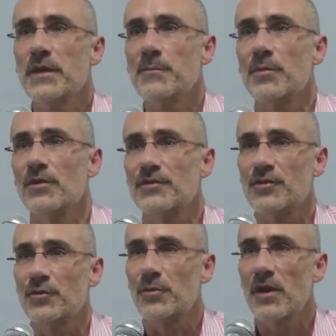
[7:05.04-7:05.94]
people
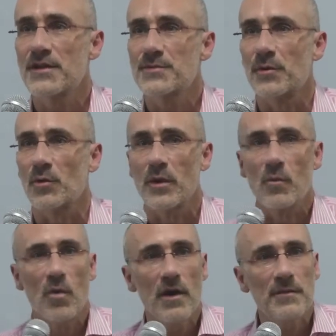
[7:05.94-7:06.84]
to prosper.
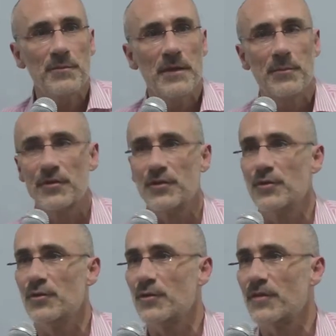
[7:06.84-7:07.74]
We want people to
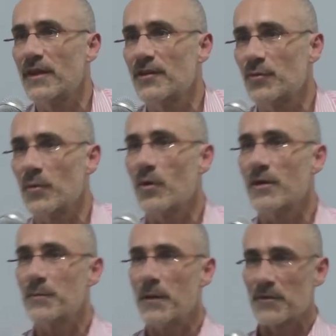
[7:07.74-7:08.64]
do new things. We
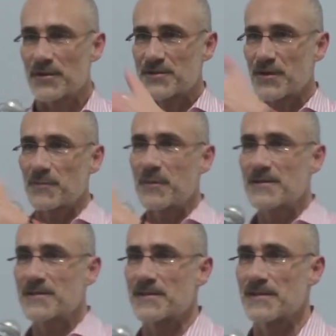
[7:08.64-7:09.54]
want people to start
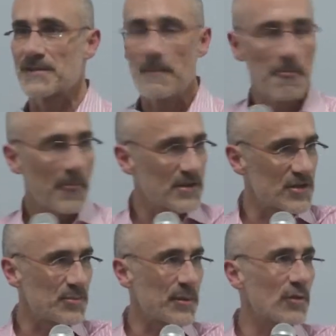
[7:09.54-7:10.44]
businesses. This is spread